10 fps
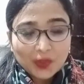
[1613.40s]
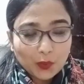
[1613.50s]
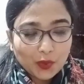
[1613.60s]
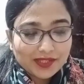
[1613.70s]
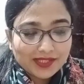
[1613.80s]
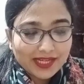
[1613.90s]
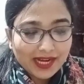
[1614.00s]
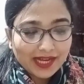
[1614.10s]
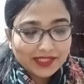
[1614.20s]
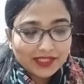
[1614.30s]
was the
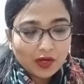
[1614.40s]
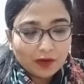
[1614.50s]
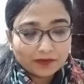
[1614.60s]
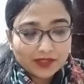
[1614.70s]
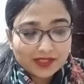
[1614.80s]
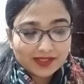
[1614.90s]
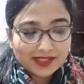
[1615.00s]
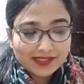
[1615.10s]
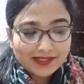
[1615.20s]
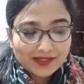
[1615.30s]
idea of this
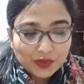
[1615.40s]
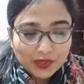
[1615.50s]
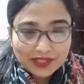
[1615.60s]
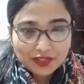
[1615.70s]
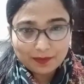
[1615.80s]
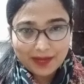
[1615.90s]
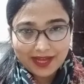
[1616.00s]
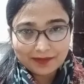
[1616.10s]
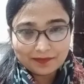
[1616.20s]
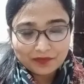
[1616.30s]
strange
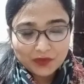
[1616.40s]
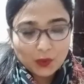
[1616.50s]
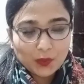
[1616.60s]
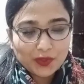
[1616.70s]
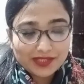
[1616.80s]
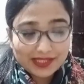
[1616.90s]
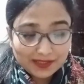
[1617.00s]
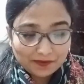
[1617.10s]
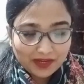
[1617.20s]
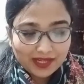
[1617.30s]
man who was
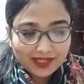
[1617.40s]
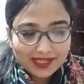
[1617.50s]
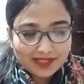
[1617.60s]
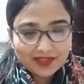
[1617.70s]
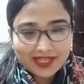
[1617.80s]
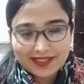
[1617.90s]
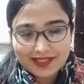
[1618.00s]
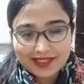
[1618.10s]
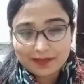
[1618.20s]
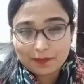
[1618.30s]
his friend as well as
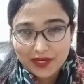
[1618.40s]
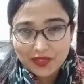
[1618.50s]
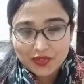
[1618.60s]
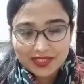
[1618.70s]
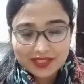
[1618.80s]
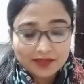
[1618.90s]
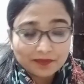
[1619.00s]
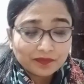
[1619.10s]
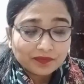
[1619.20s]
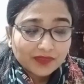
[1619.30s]
his patient.
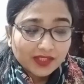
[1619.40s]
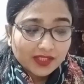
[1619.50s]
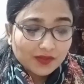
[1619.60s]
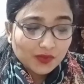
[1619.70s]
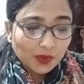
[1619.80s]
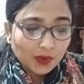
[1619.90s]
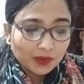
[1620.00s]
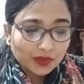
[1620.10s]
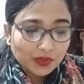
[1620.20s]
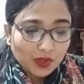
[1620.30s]

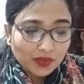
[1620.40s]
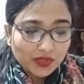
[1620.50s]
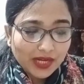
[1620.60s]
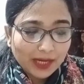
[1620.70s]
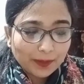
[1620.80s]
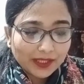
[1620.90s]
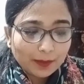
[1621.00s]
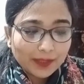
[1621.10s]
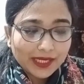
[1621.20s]
So the doctor had become